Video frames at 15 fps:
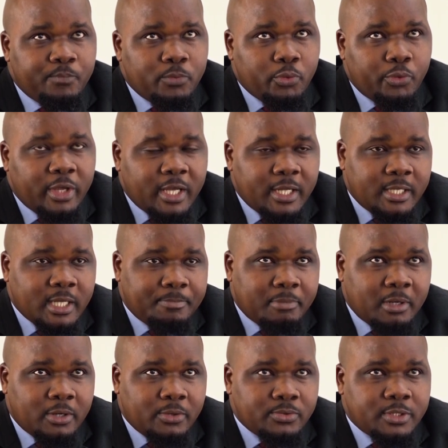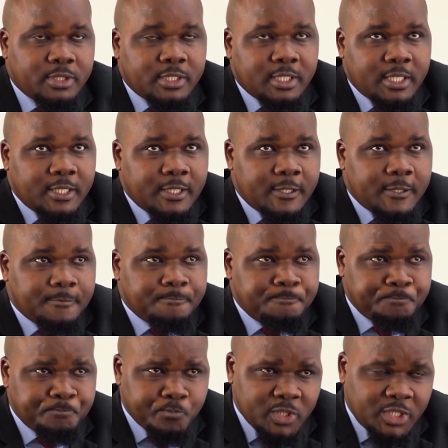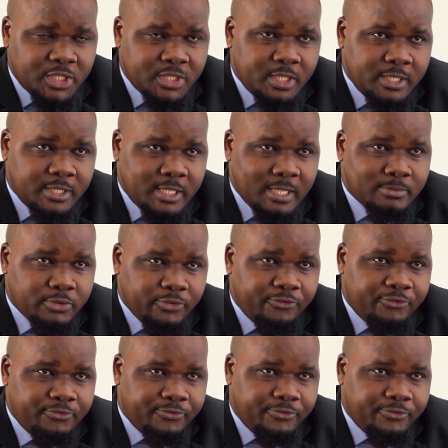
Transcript: we had about, in terms of